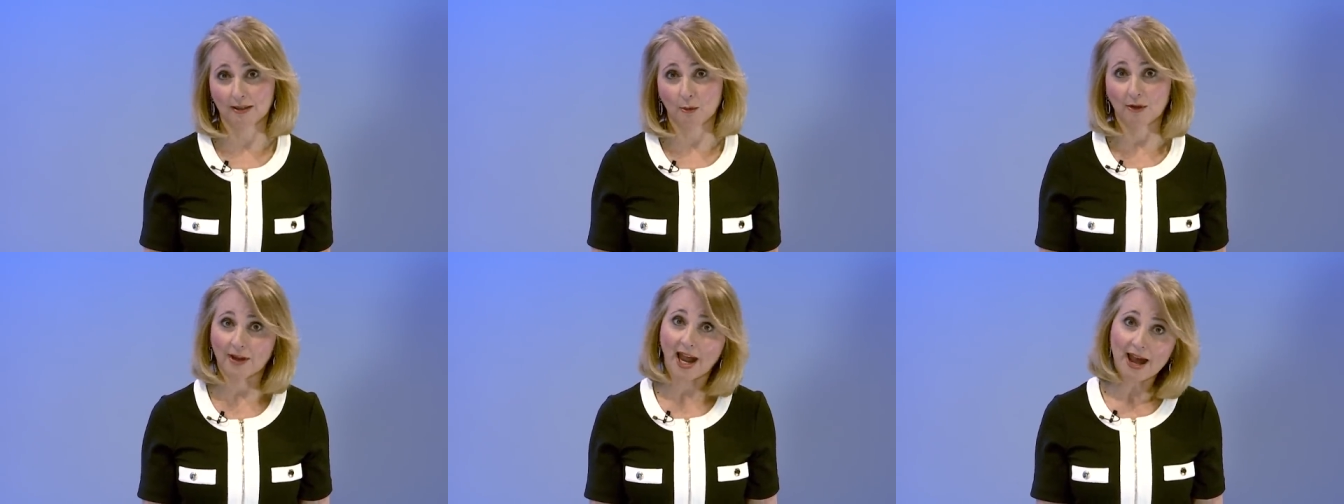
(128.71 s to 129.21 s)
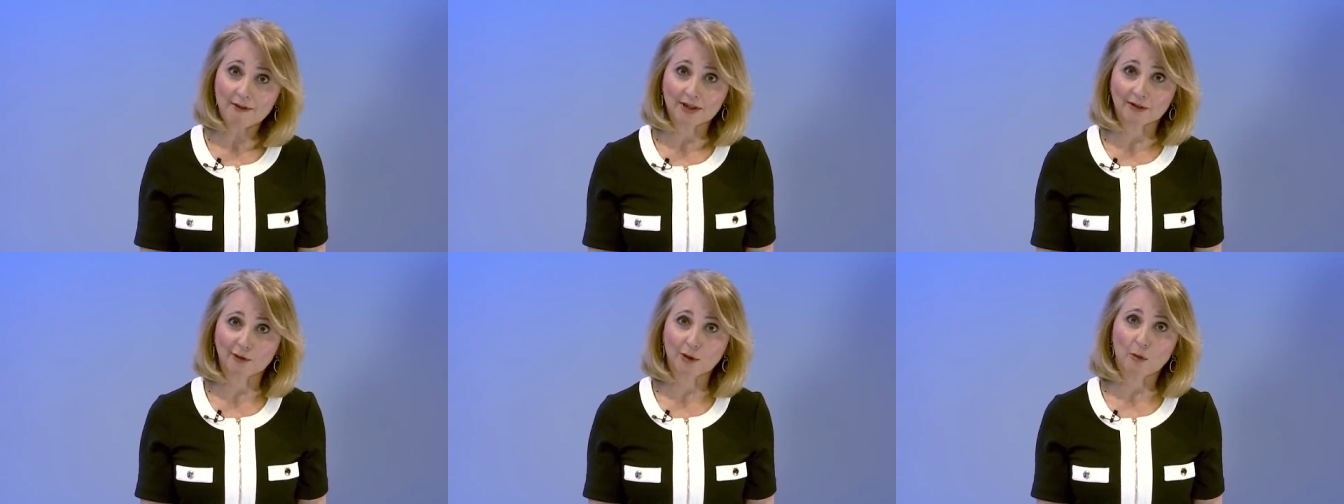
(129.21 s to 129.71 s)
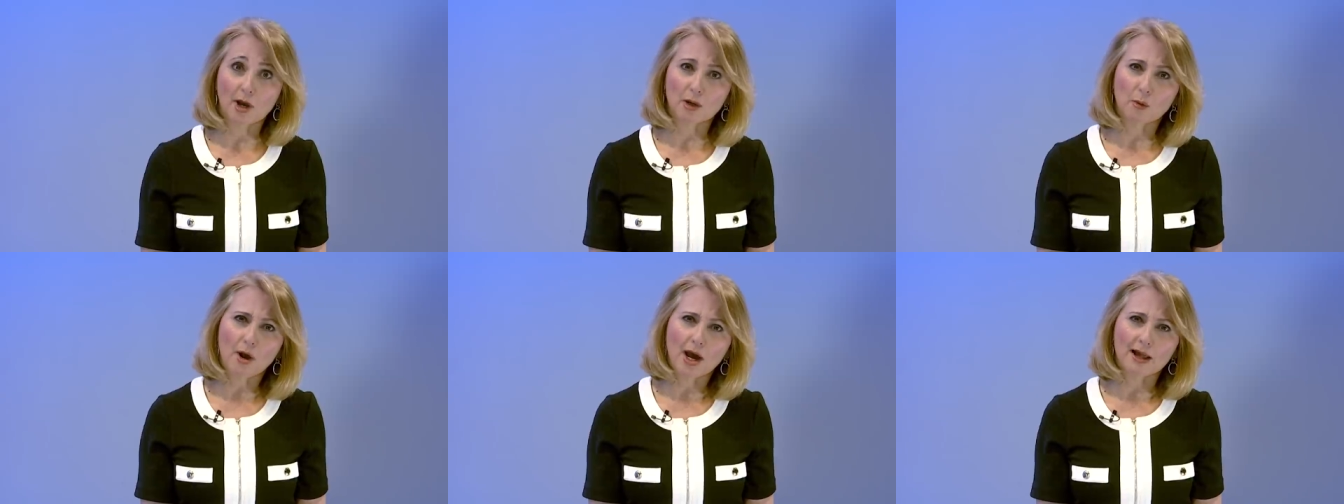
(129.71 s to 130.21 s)
Well, they haven't for quite
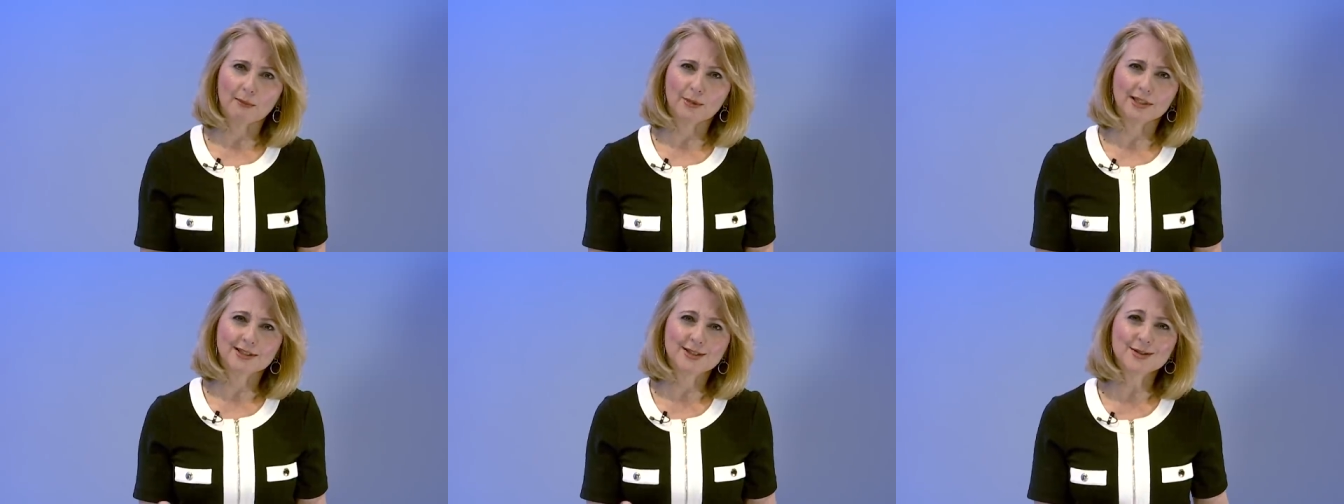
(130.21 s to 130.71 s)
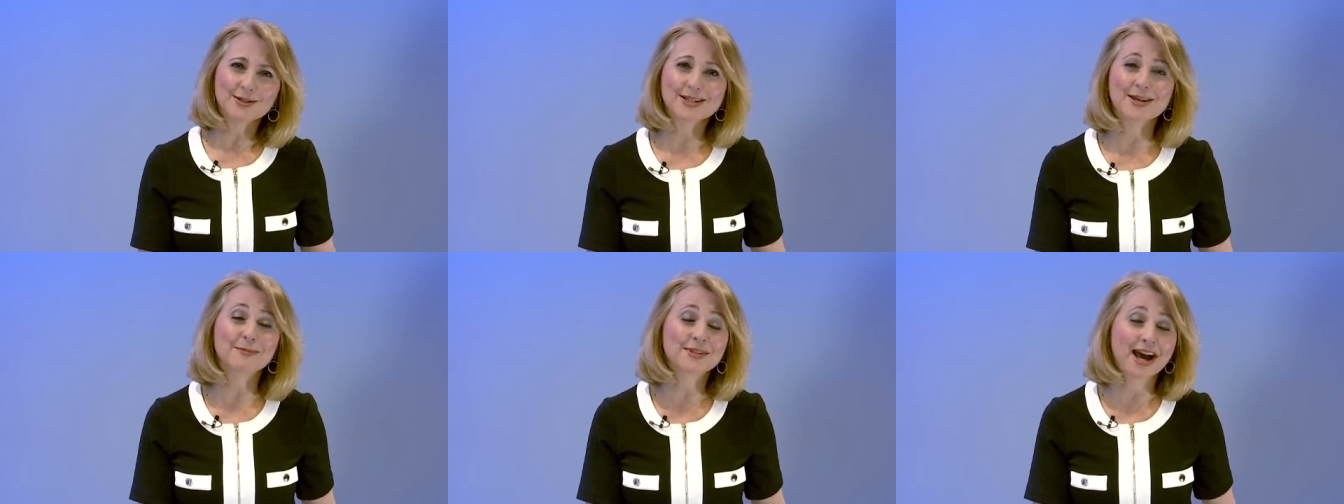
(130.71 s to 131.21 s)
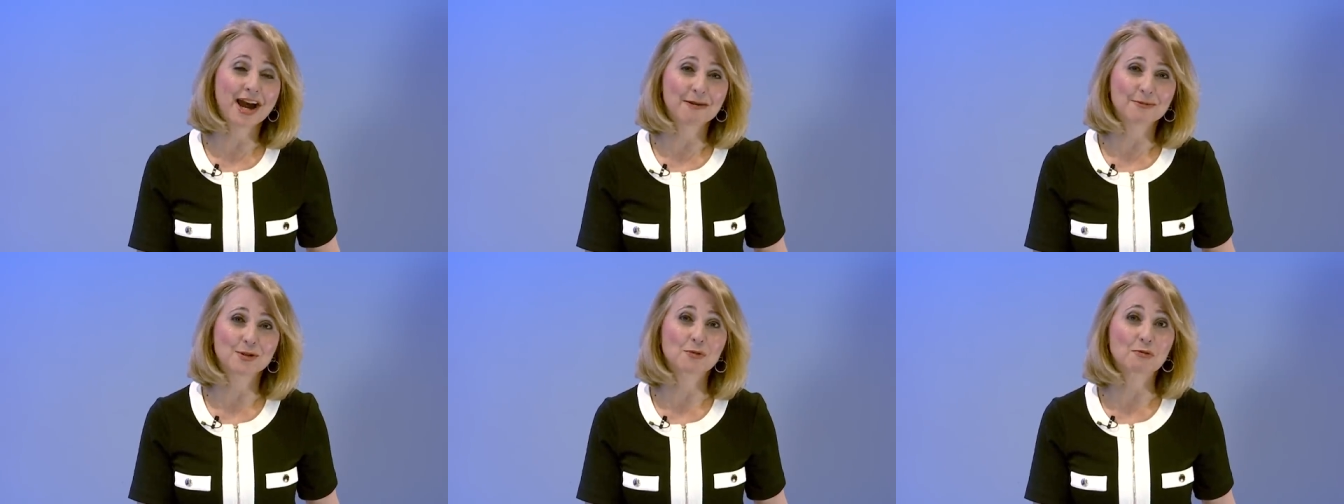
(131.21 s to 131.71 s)
a while, but it took some
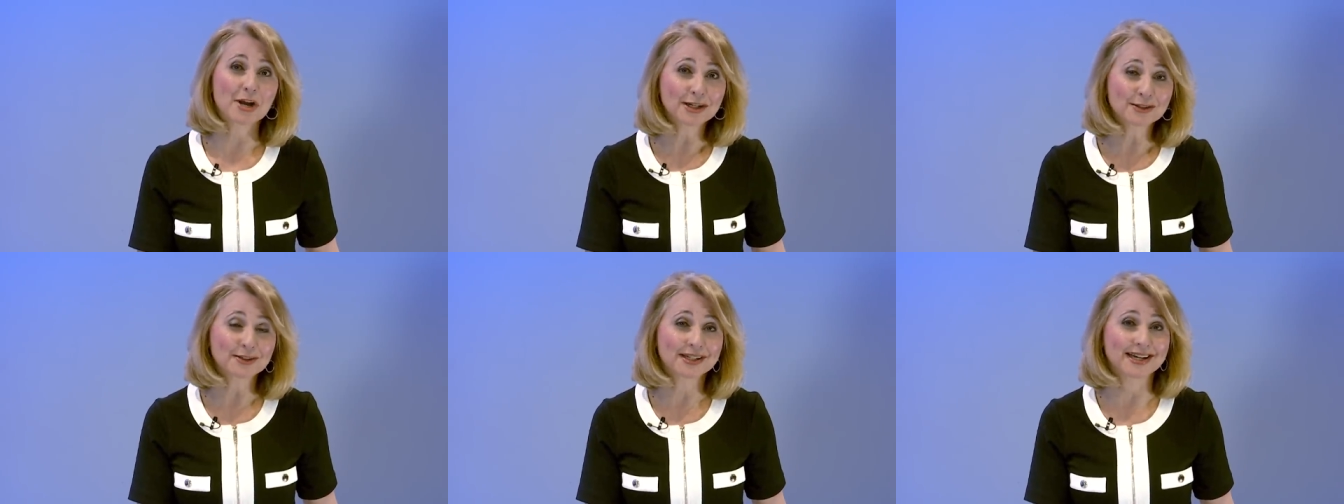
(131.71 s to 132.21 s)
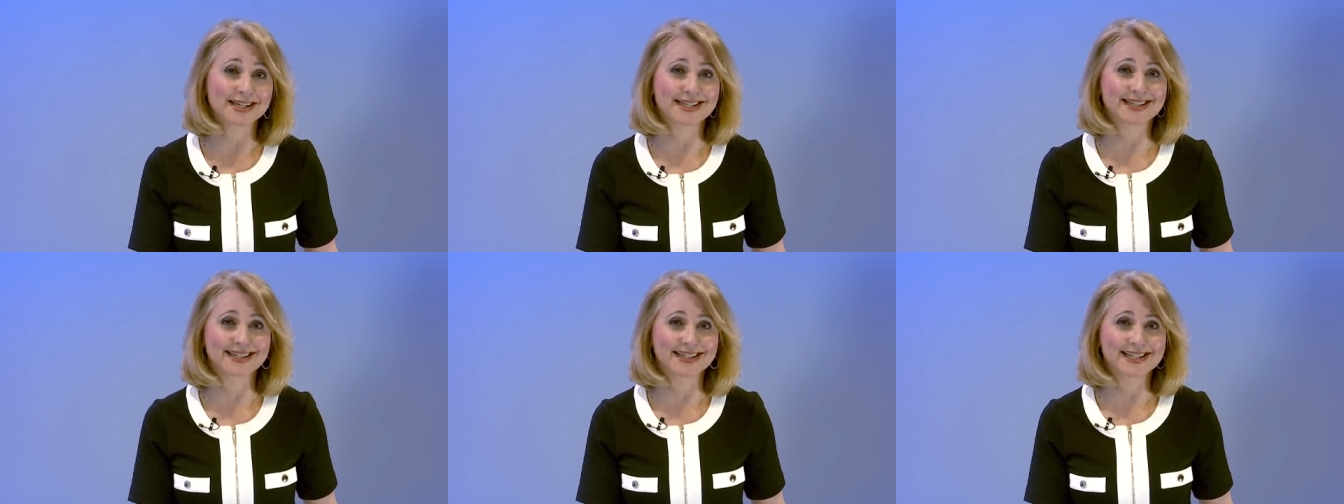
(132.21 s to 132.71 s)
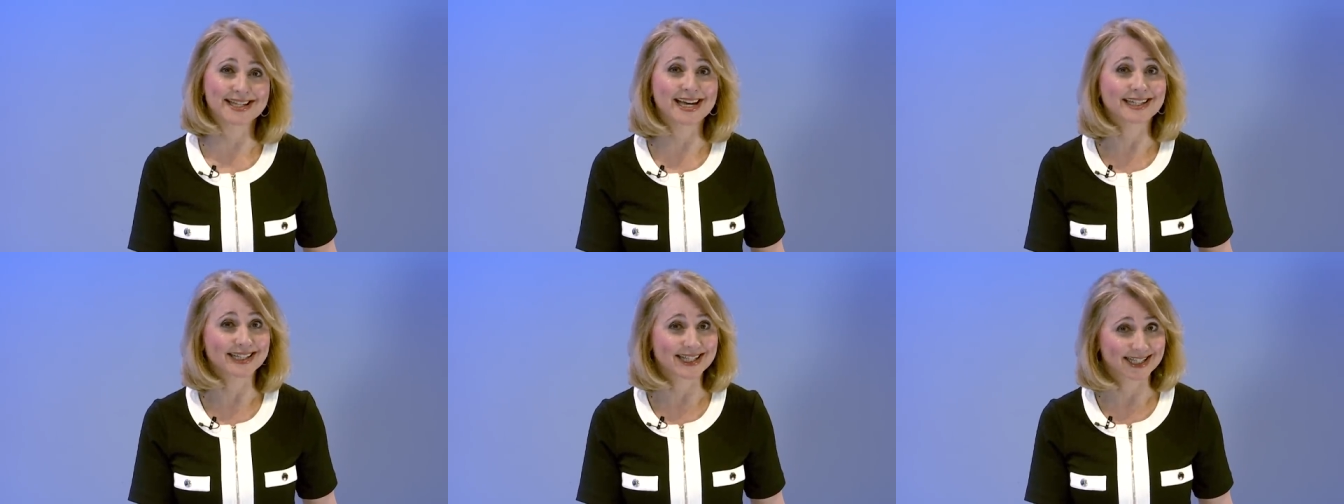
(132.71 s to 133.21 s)
time to recognize this
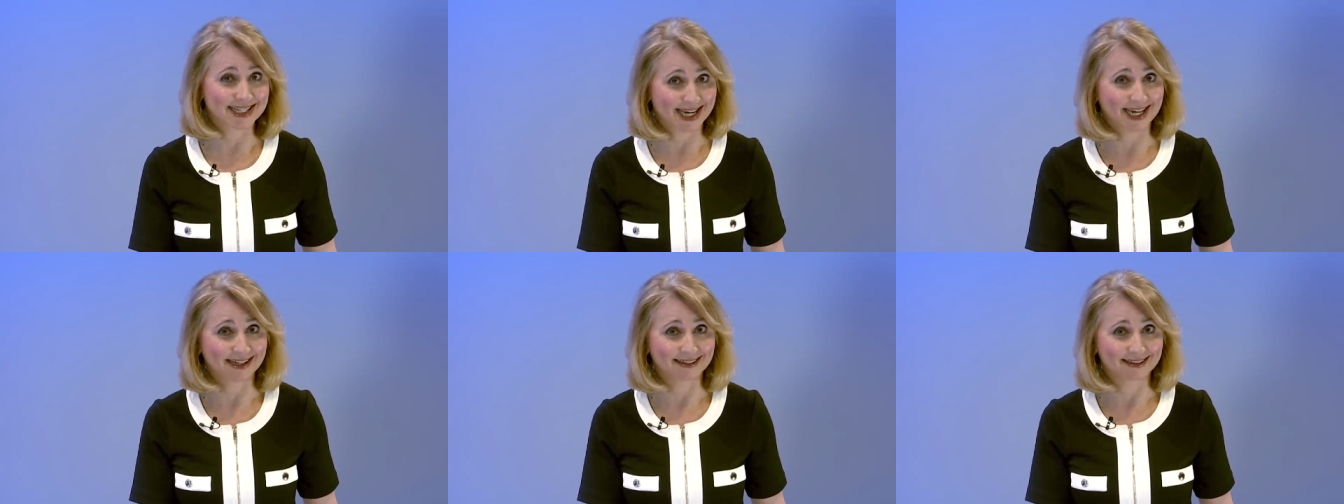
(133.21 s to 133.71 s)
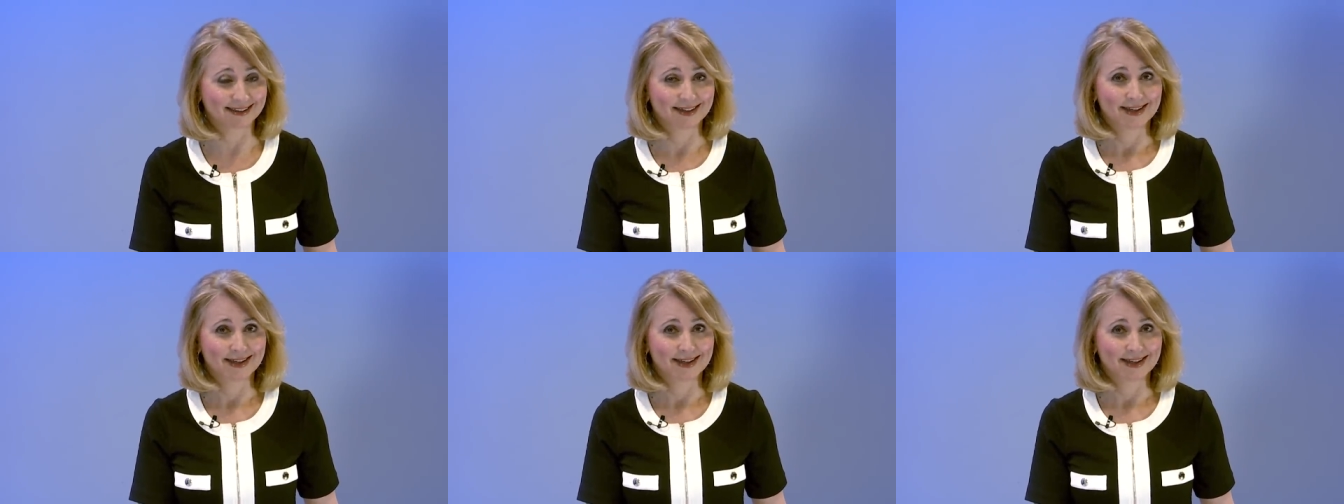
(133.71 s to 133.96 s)
at scale.